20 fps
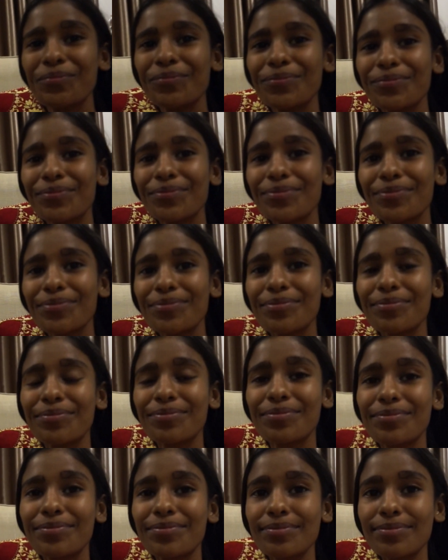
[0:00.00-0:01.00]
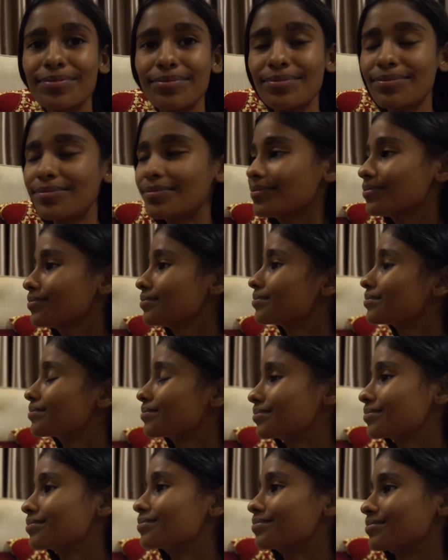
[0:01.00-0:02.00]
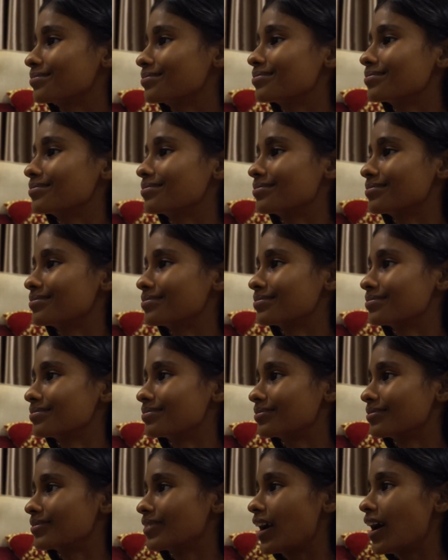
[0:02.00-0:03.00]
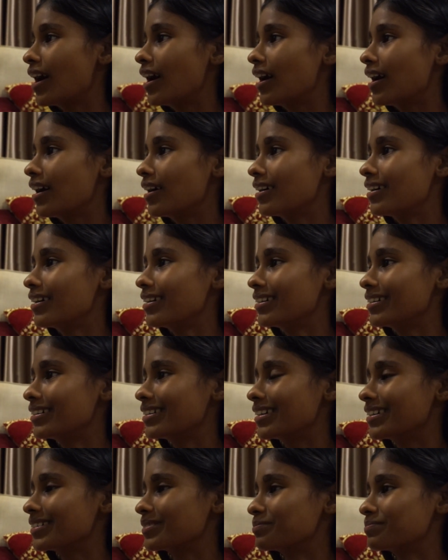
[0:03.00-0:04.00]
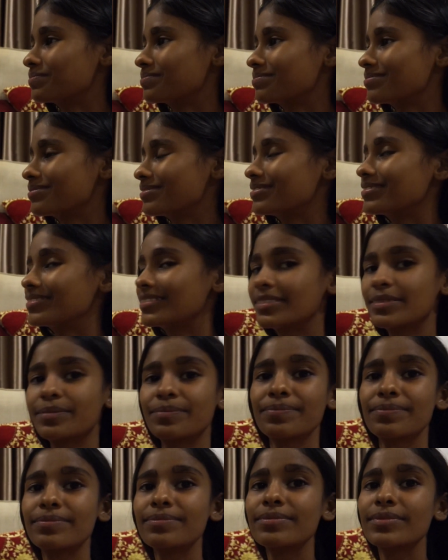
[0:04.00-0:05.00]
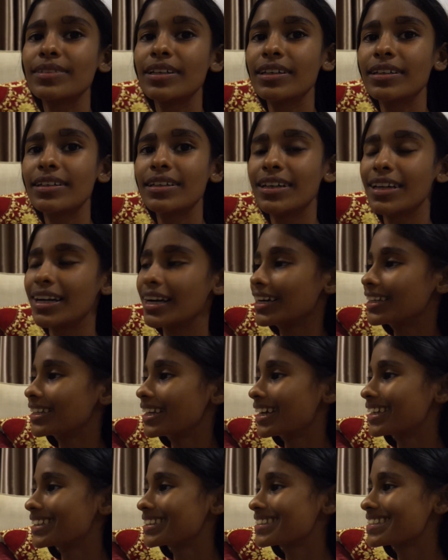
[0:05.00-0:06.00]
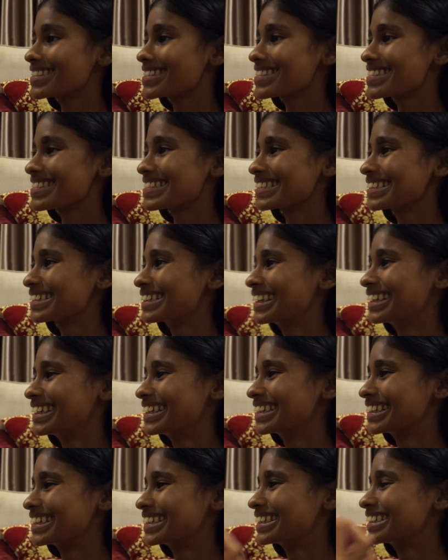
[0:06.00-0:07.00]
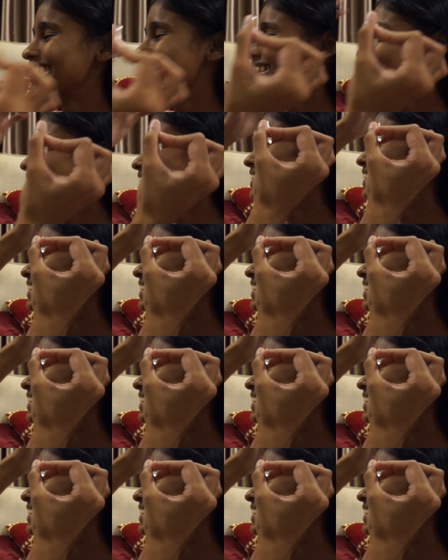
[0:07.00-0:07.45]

20 minutes and we've done one eyebrow and like highlight ha highlights like on different highlights. parts. different